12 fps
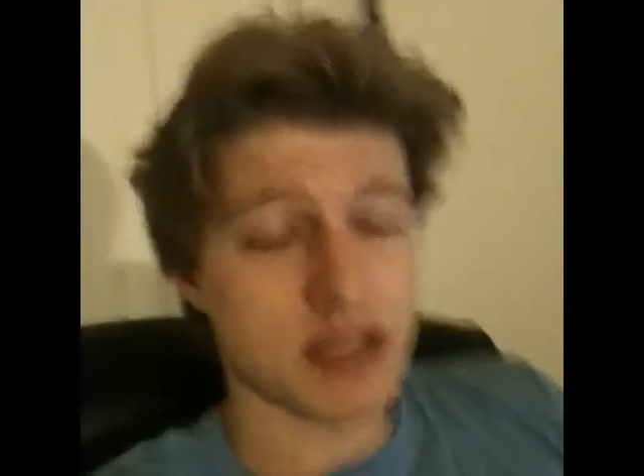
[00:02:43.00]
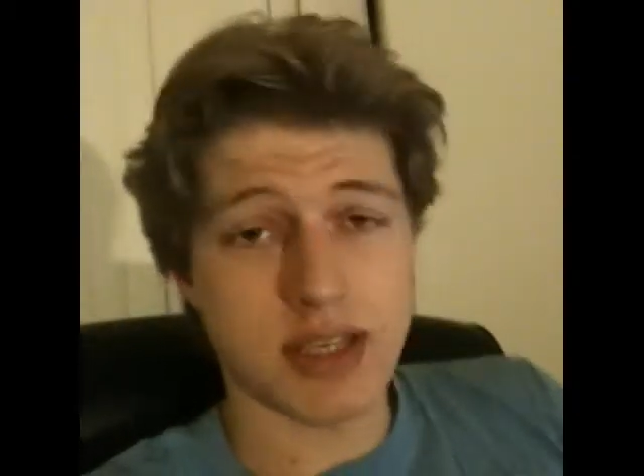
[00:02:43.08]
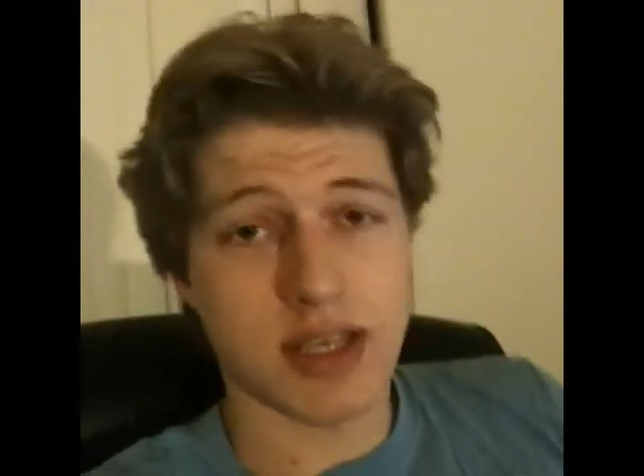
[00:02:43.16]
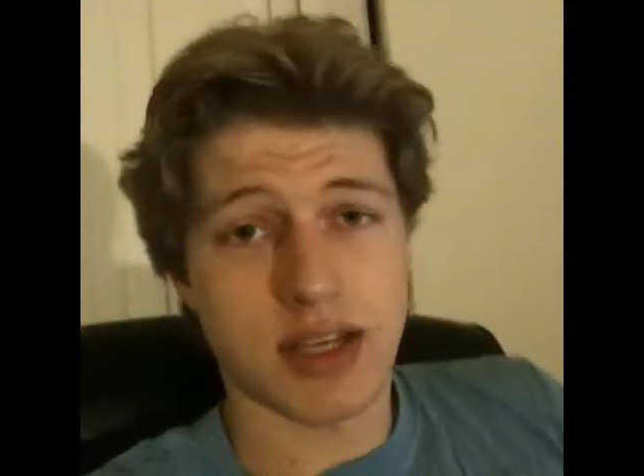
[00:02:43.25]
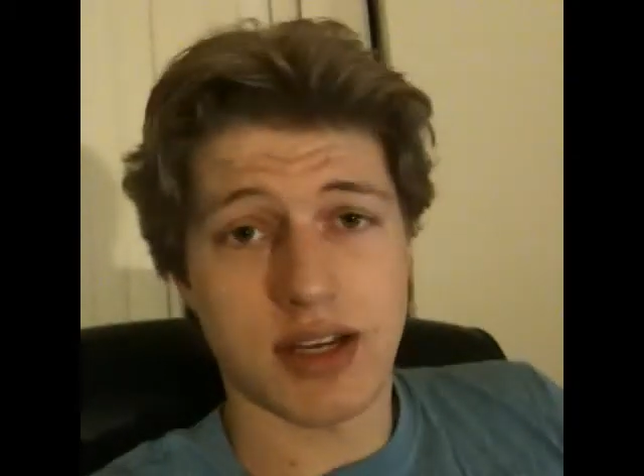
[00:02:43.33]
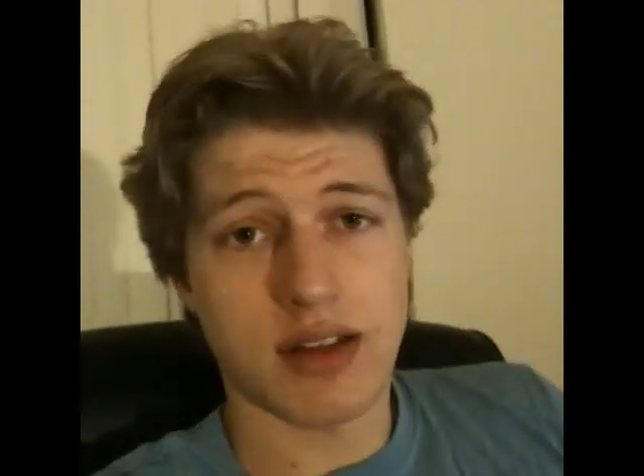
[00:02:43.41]

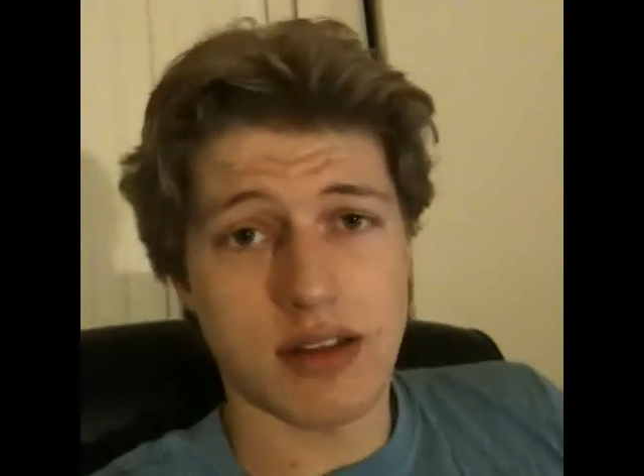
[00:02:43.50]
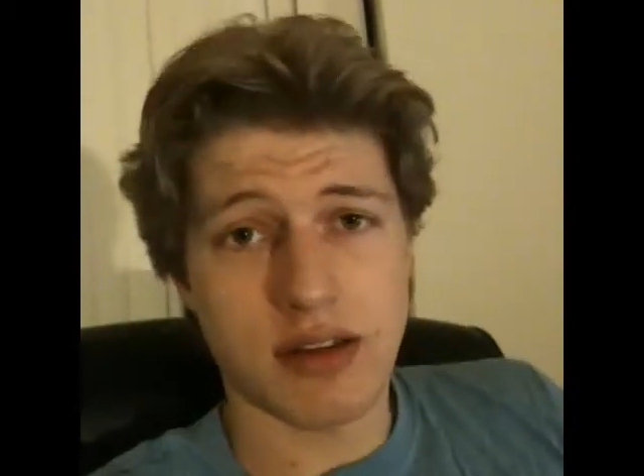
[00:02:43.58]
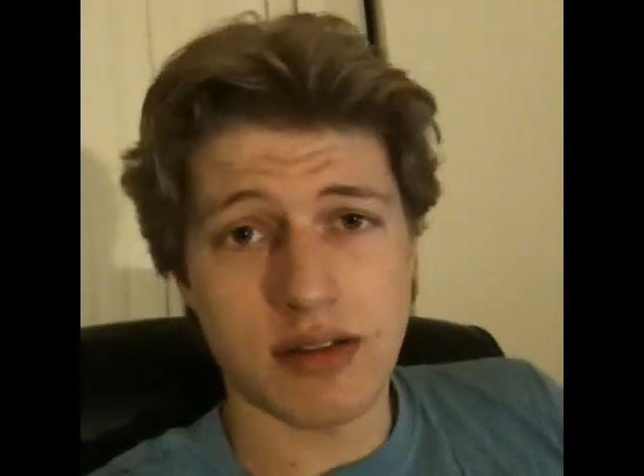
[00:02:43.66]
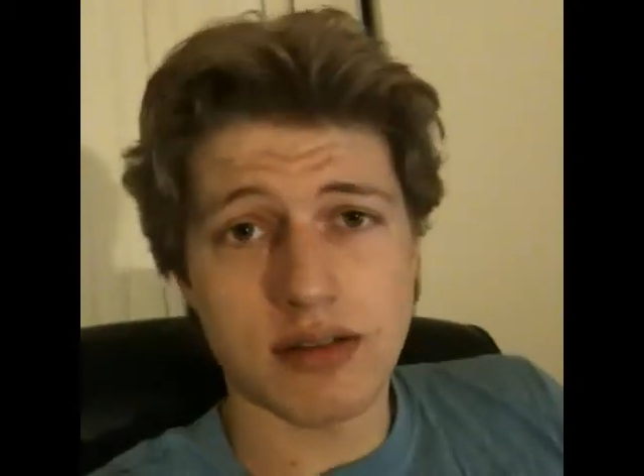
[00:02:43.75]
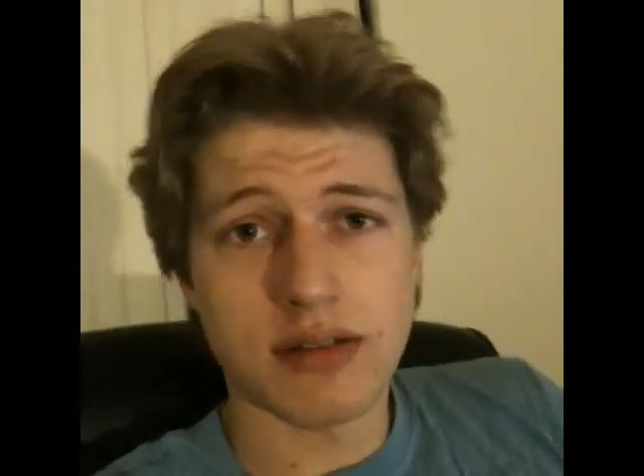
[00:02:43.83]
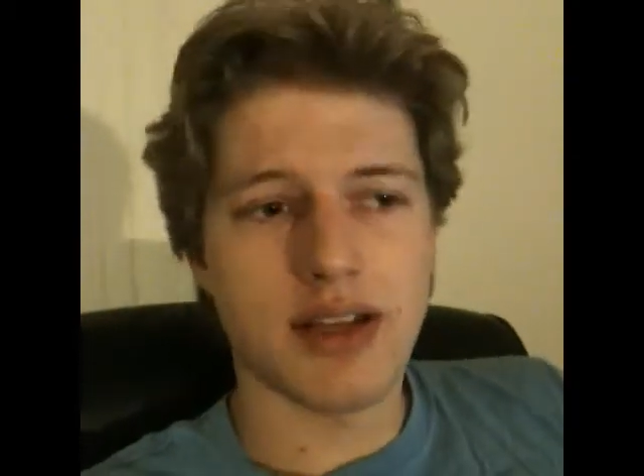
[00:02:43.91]
saying
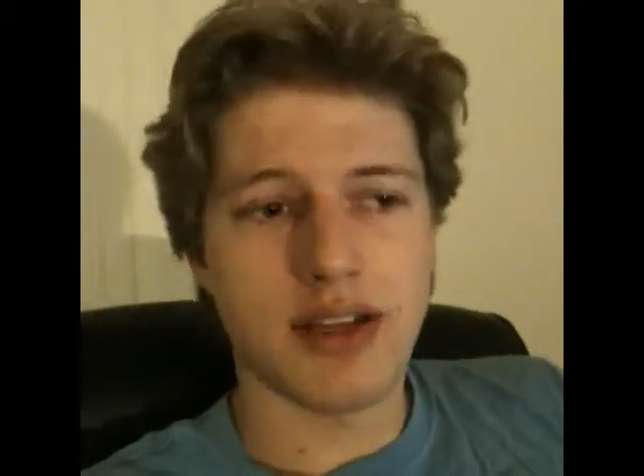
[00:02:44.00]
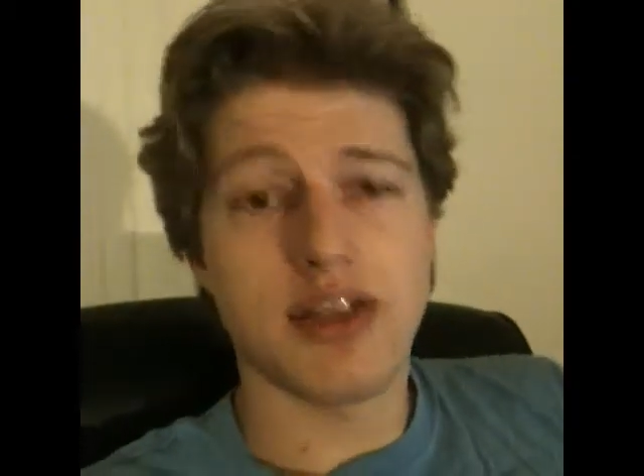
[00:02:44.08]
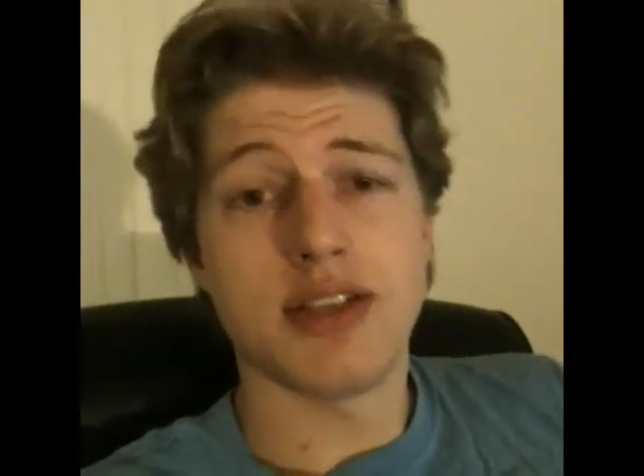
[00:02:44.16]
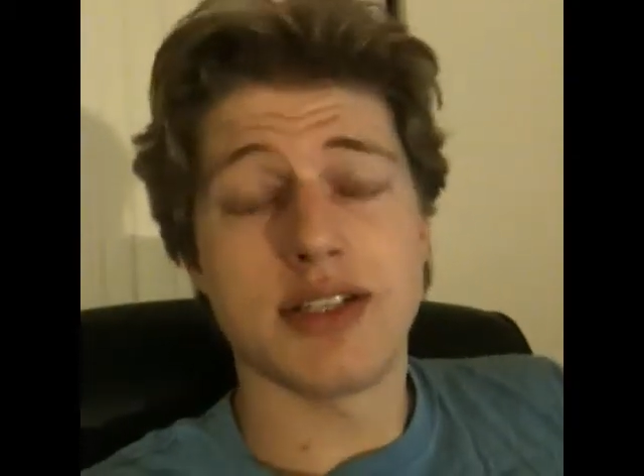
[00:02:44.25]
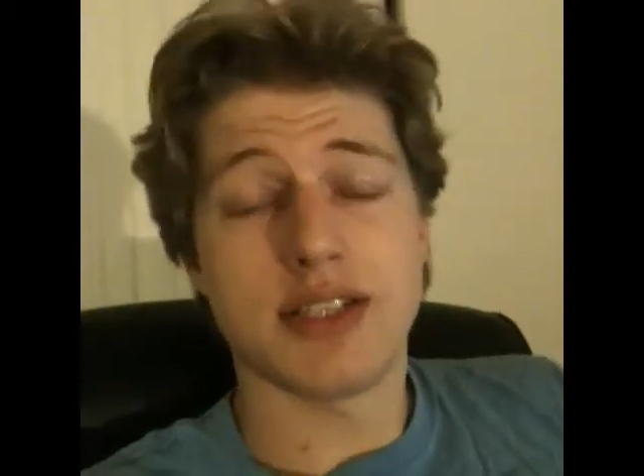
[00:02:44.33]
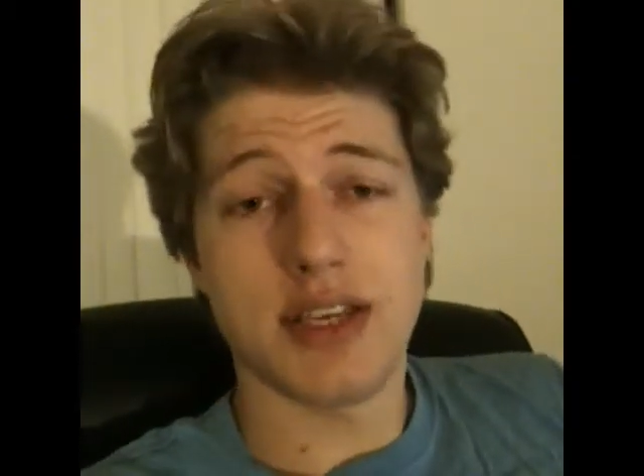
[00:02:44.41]
anything. And you
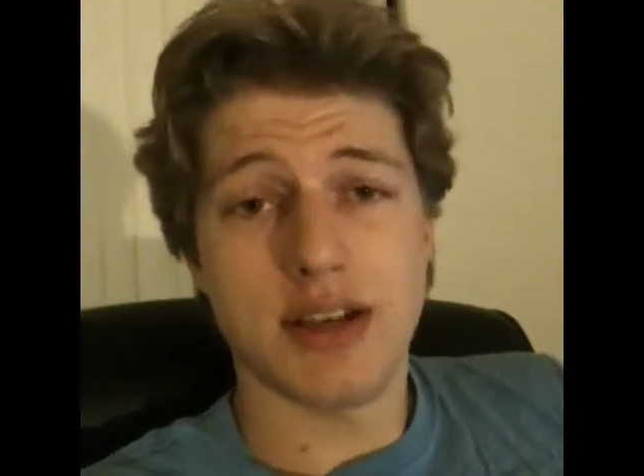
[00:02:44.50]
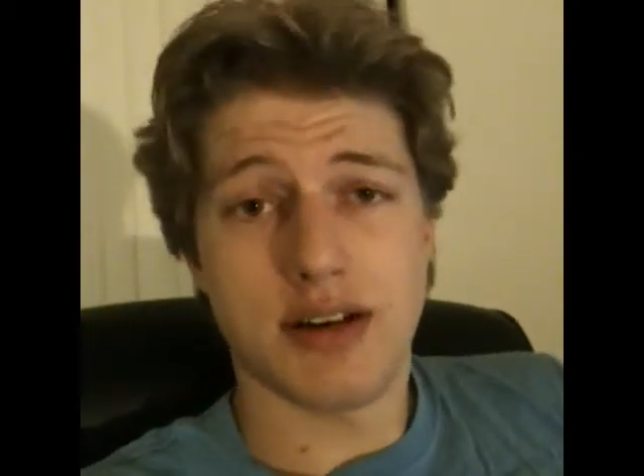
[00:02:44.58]
can see